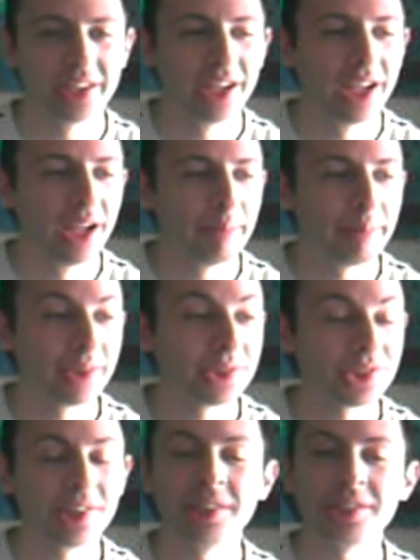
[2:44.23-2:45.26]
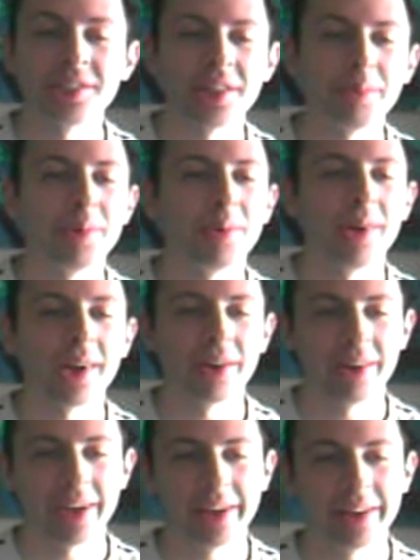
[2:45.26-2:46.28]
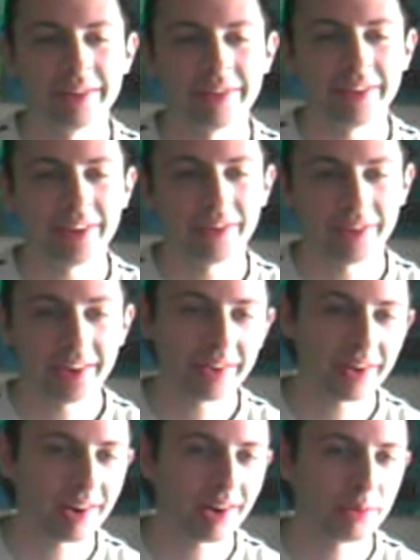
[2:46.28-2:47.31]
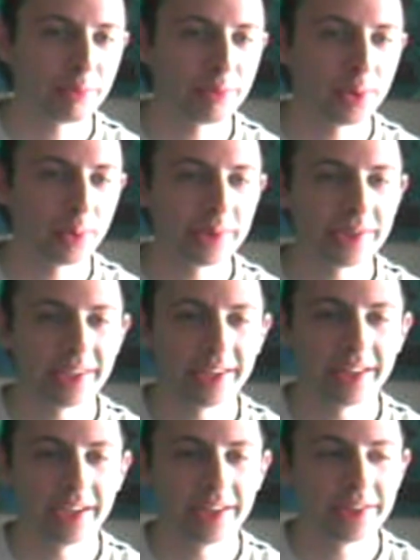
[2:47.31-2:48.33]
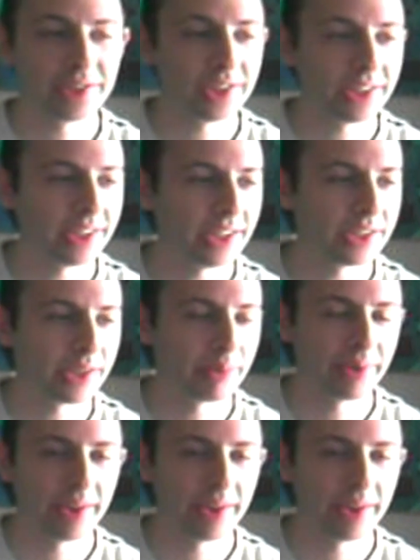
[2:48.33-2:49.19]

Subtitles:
But she insisted that we walk around and see all the other cars before we see the GTs that were there.